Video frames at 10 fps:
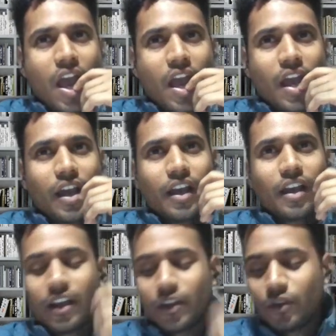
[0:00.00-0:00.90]

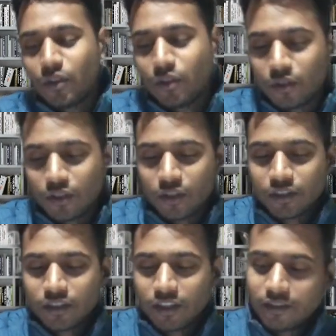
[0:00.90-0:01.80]
I don't know
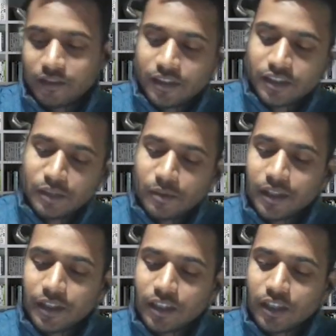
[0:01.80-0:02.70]
Lorentz. First time I
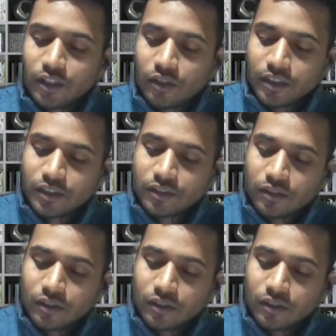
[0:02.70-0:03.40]
heard Lorentz law.